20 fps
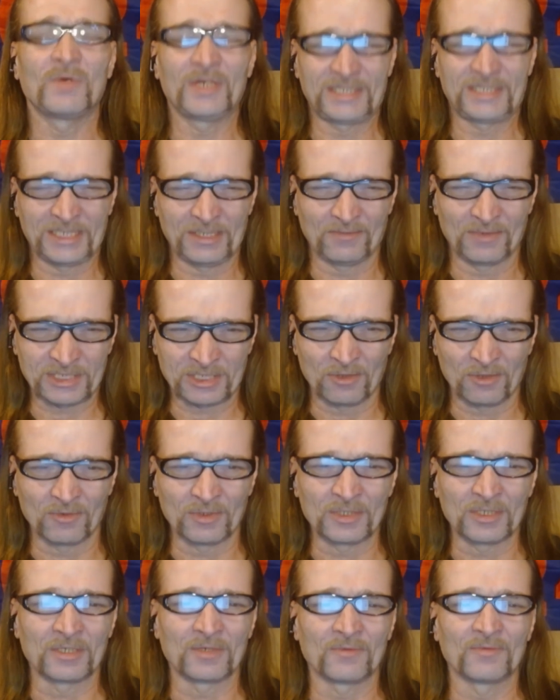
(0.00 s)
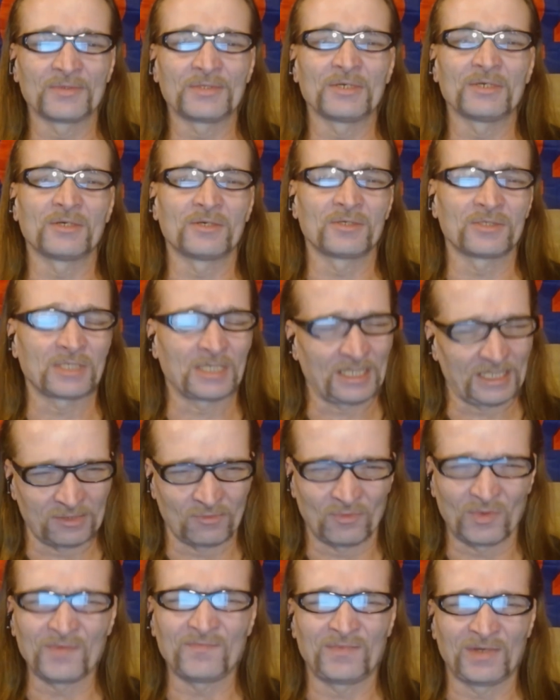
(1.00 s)
we see what's going on with our own eyes,
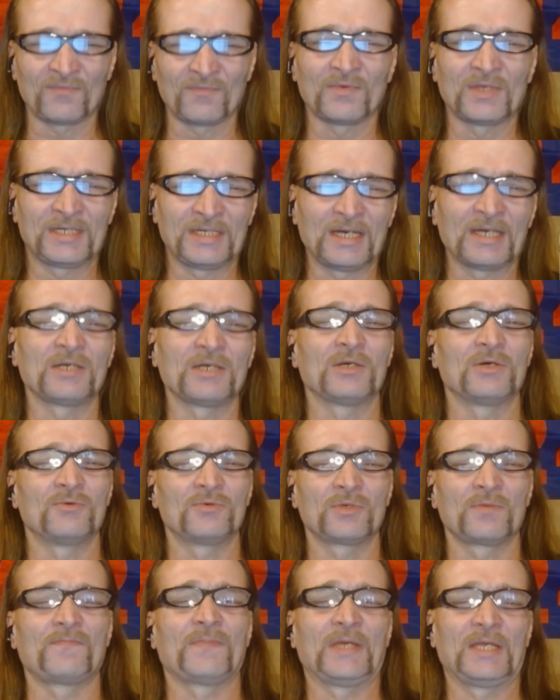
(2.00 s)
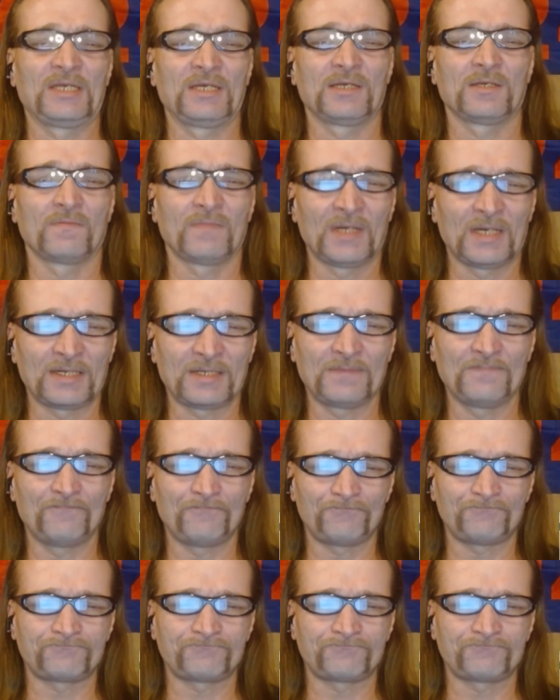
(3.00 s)
and we've definitely got our own opinion about it.